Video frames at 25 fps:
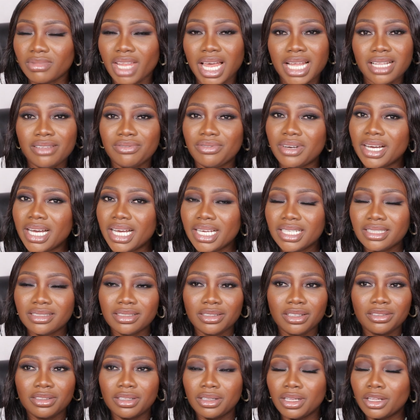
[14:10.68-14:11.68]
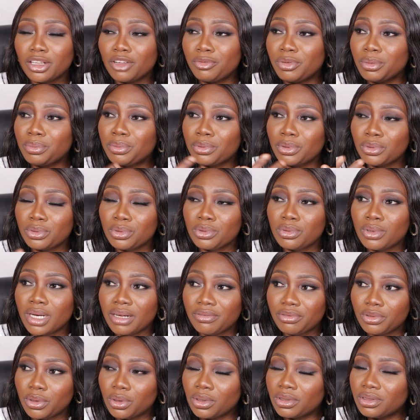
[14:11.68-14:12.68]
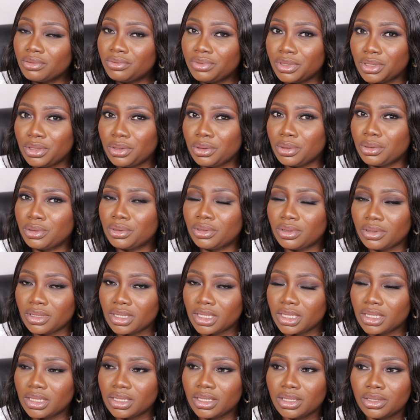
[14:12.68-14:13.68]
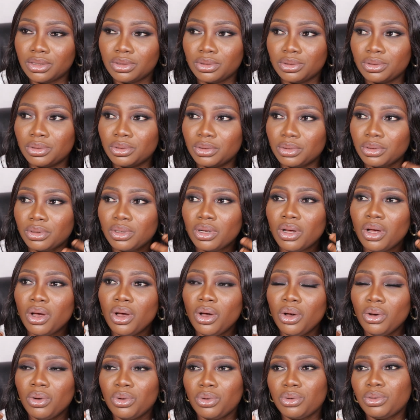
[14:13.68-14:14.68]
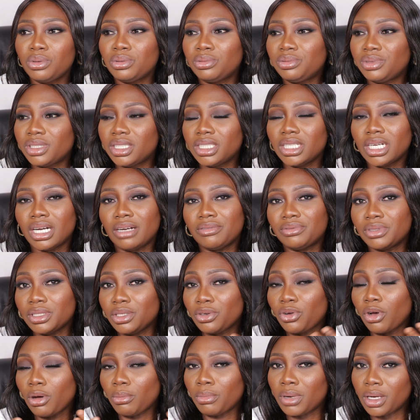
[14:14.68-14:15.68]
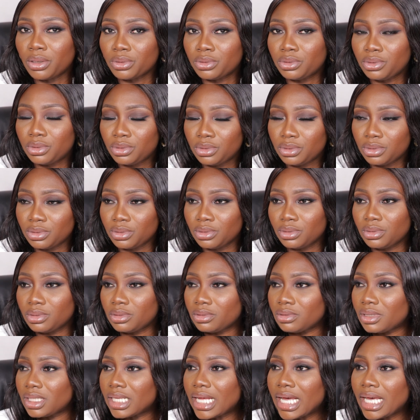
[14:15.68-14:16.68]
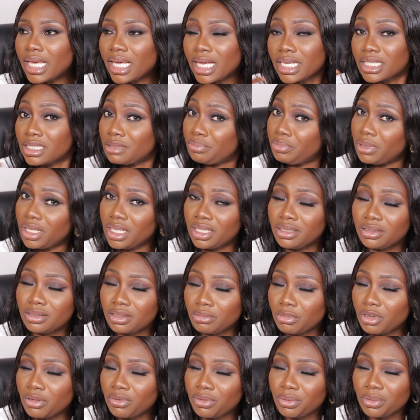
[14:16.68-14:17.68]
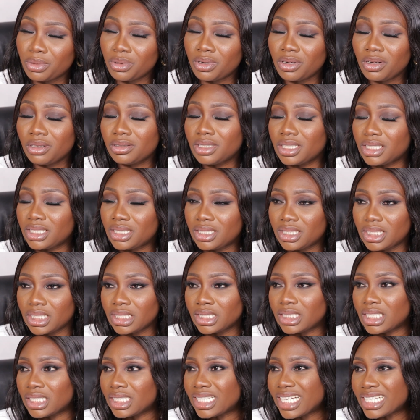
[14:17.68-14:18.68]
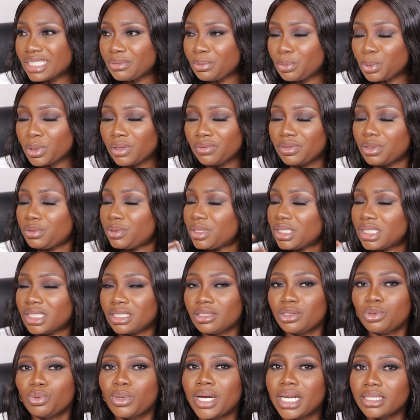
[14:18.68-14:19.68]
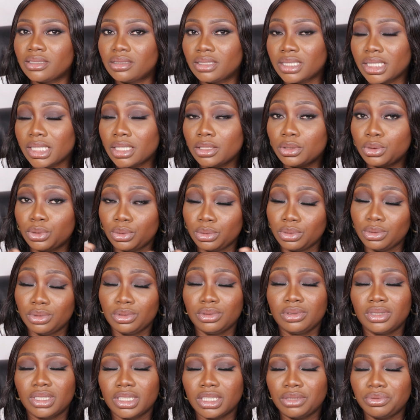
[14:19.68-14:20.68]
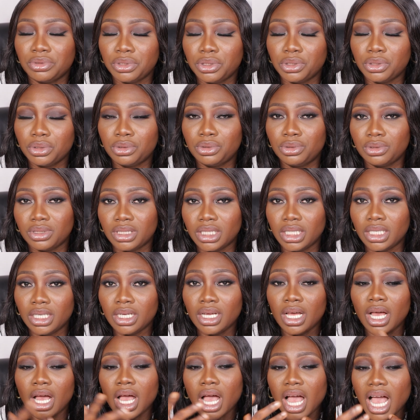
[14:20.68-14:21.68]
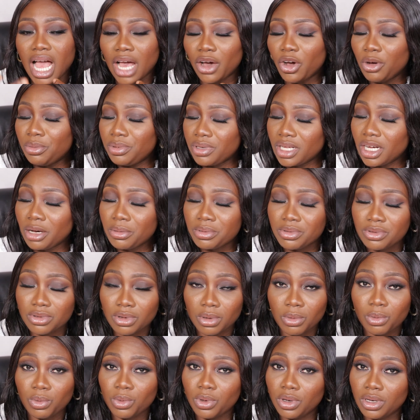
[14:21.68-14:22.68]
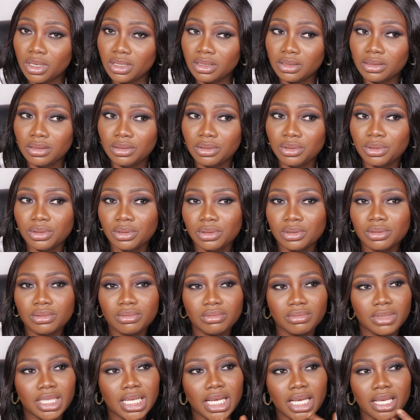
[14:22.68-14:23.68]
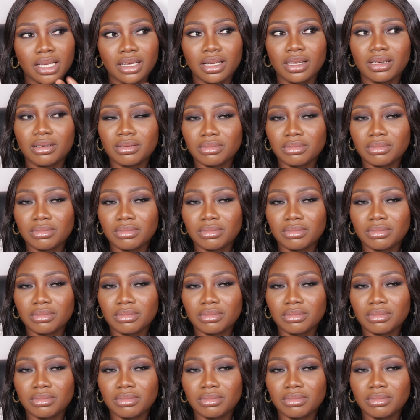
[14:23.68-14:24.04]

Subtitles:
advice, and a lot of people who have done videos on this, you know, who really have come out to like explain some of all these things, and that's one of the reasons why I decided to do this video today. I hope it helps someone. You know, like